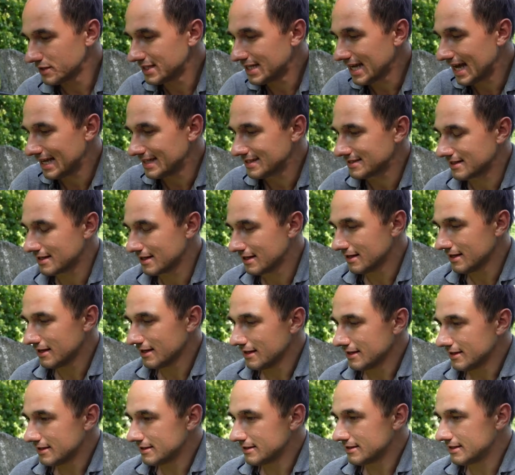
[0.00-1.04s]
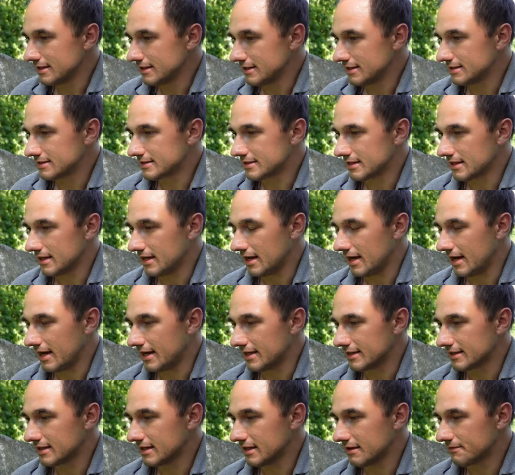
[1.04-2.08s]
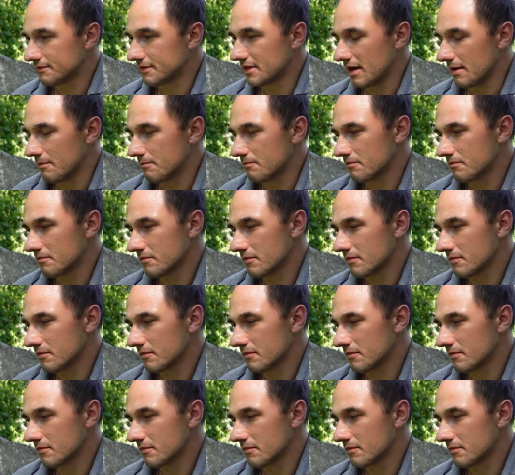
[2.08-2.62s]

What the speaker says: test these and give them